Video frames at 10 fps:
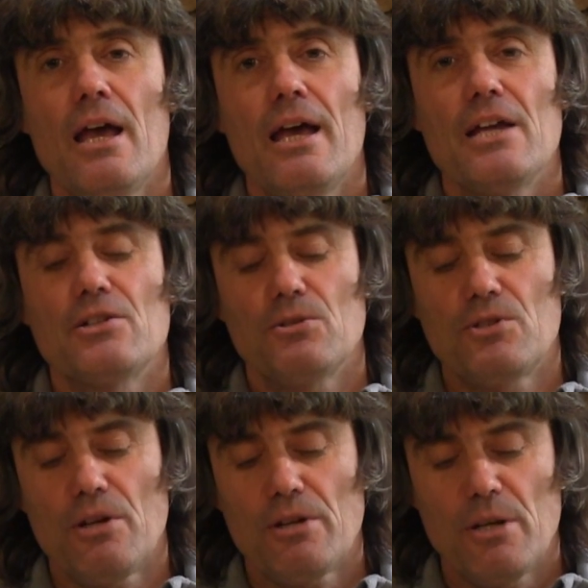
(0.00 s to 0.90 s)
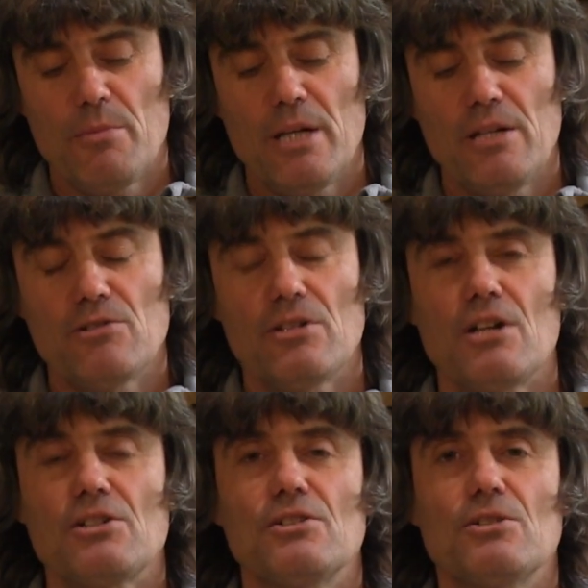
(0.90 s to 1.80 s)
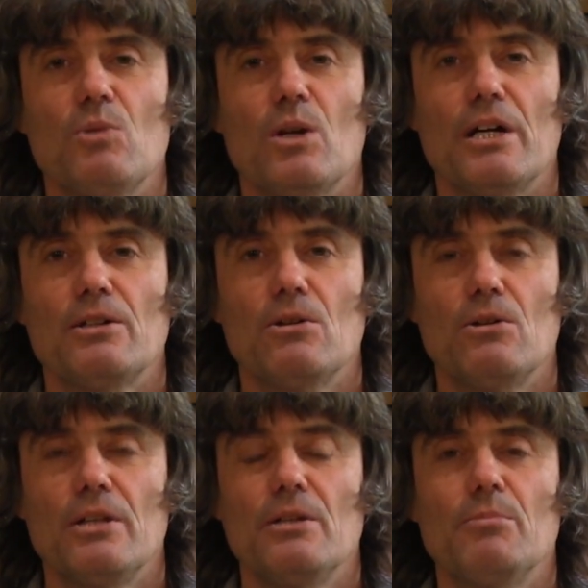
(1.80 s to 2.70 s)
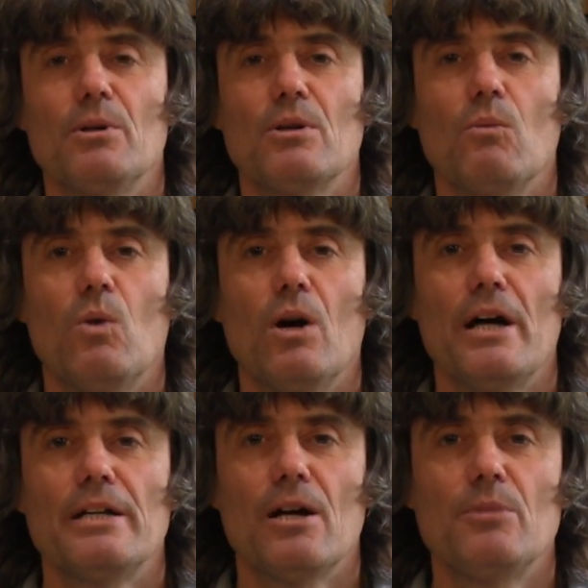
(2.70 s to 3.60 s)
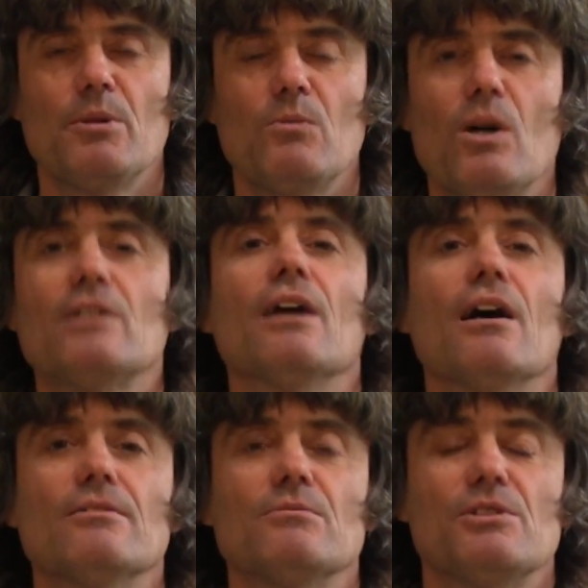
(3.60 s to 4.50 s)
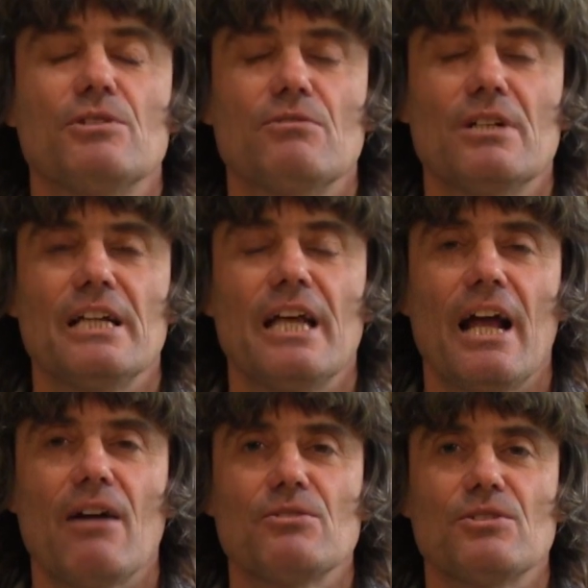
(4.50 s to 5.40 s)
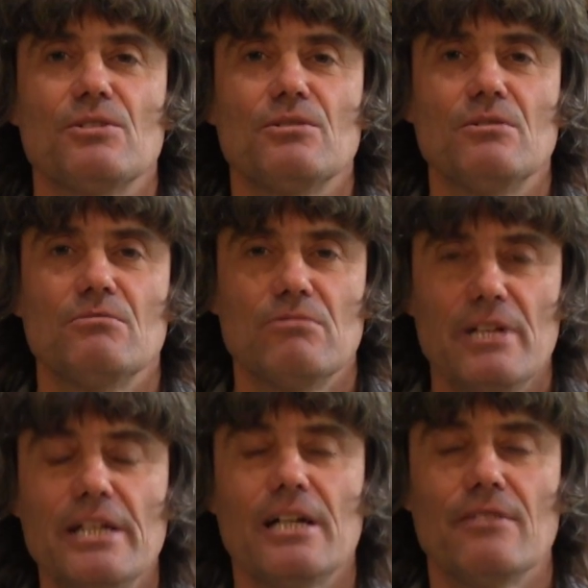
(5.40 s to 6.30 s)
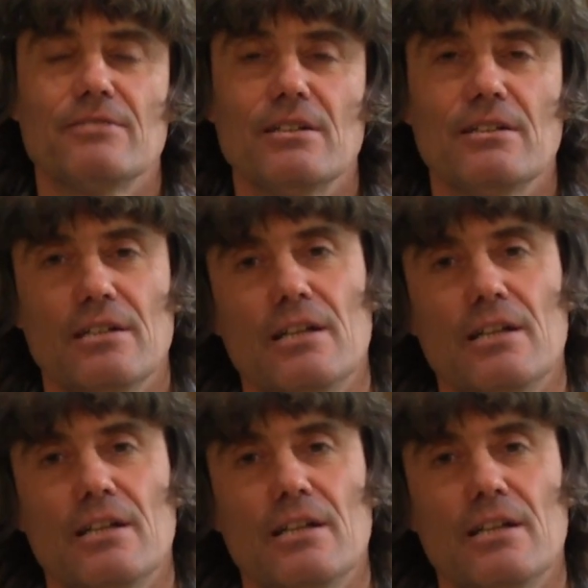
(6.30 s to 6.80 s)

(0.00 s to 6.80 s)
It's also going to be an introduction to what I call in the book wide open wonder, which is really how to recover